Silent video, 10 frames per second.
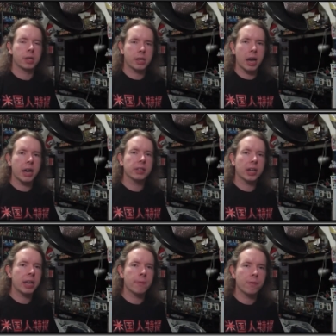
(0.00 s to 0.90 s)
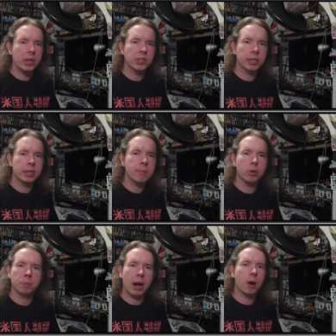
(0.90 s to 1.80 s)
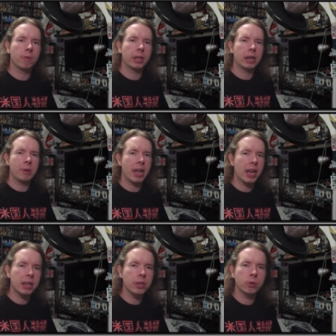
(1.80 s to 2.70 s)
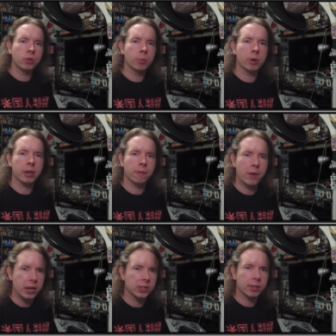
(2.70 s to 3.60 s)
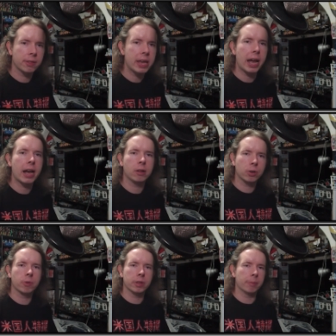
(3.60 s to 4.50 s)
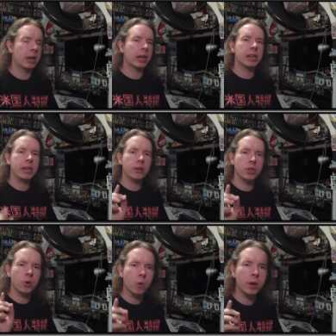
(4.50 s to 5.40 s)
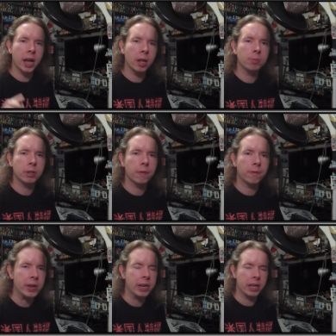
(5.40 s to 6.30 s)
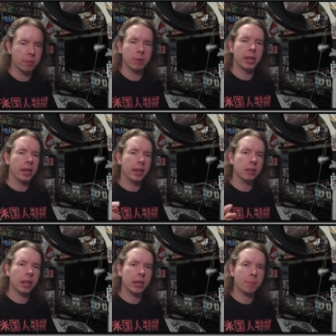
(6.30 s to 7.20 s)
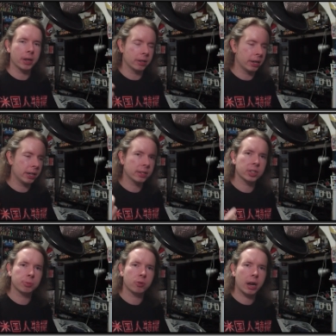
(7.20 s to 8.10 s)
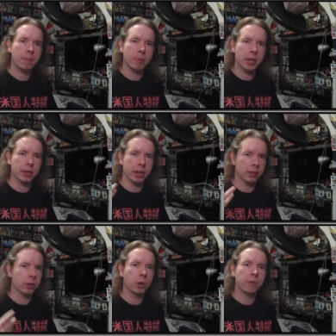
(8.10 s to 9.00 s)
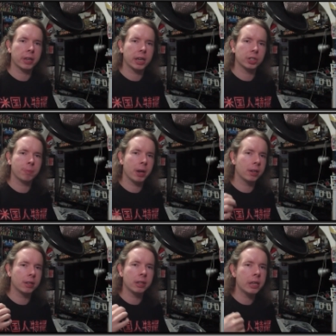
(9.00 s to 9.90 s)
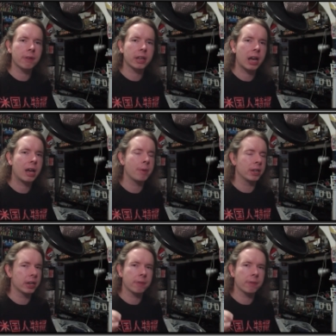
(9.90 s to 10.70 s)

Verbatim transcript: Guys, I am facing the most powerful enemy any YouTuber can face, the algorithm, and I need your help to defeat him. Hit the like button, hit the subscribe button, hit the notification bell, and leave a comment.